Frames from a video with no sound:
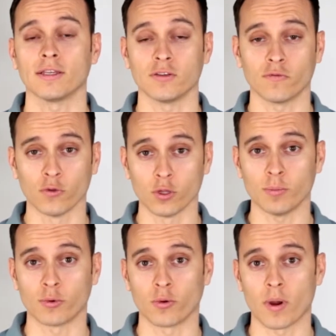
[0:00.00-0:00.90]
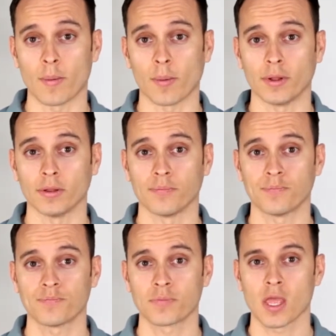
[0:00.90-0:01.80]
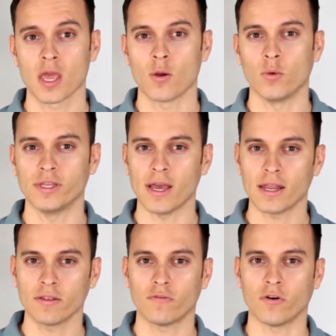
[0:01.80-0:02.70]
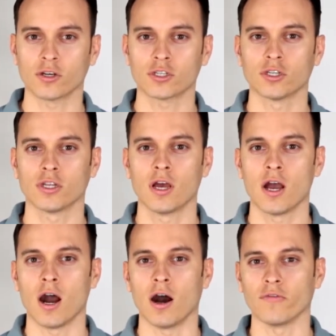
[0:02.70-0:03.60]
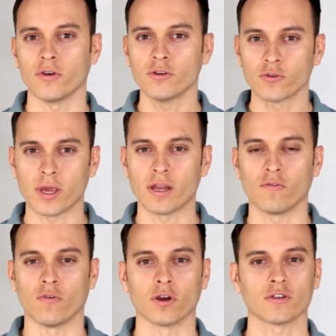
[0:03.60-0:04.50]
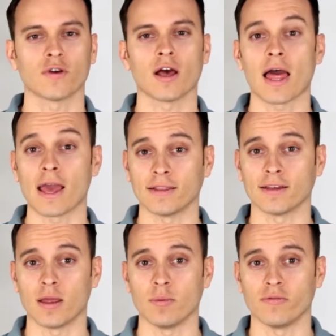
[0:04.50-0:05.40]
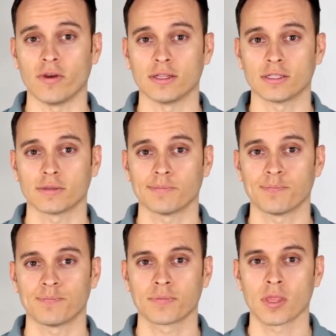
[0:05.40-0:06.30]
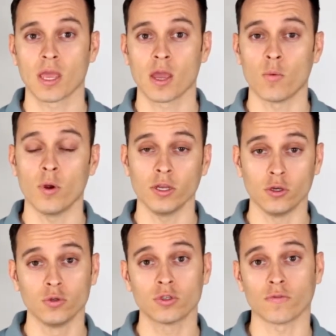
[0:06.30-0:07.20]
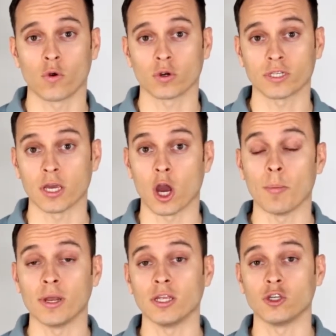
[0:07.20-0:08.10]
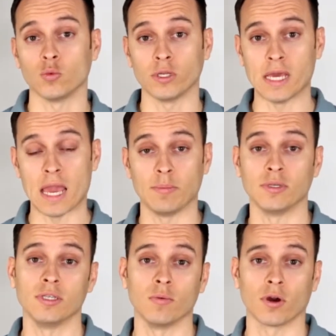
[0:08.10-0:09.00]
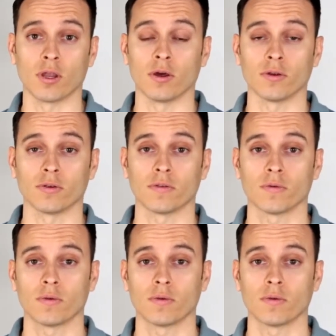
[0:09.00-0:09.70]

is fully programmable with the added function of integrated voice file and timed events, when used, of course, in combination with the A P C one hundred.